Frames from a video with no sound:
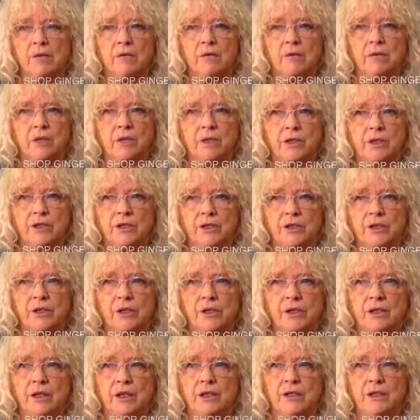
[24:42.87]

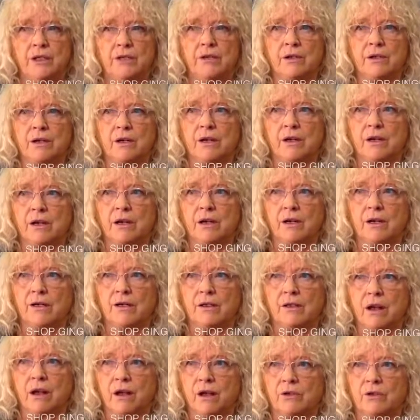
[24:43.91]
religion, into our
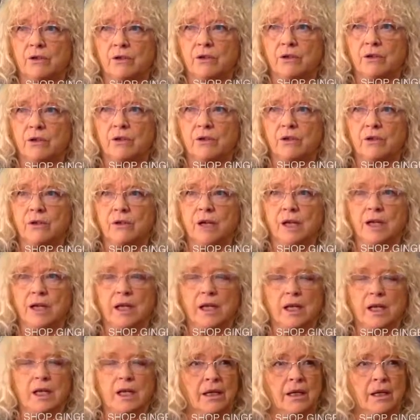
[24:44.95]
culture,
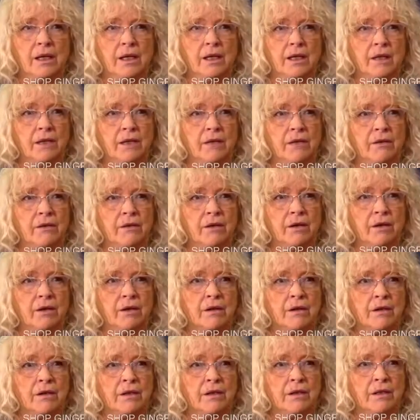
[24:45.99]
into
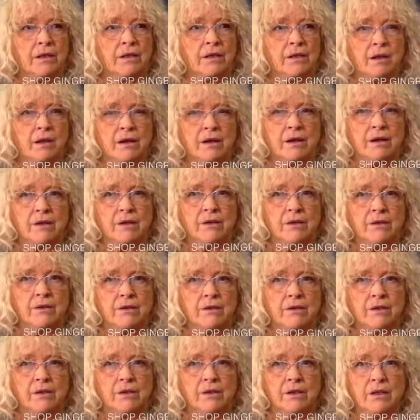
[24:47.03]
our
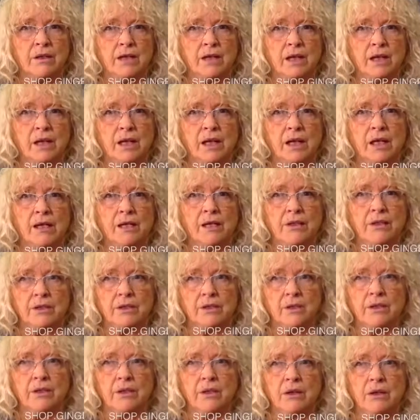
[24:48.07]
desires. And it
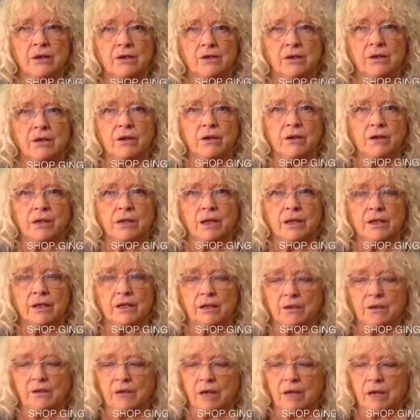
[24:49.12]
just goes on
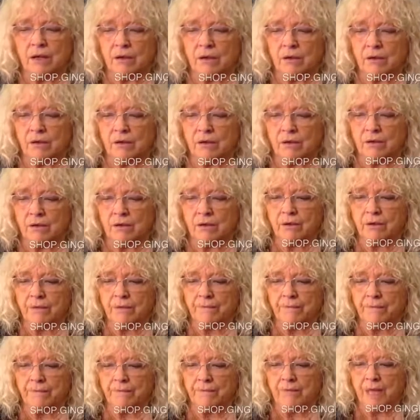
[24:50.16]
as you get older.
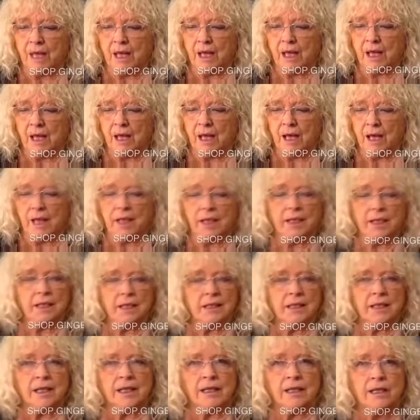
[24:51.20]
And then
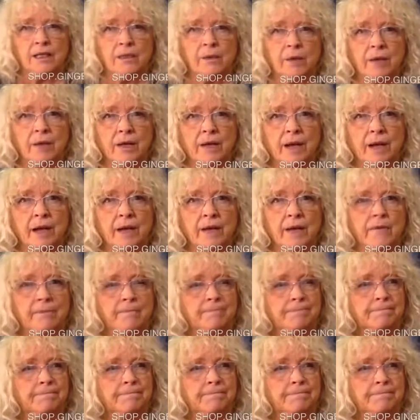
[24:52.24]
suddenly one day,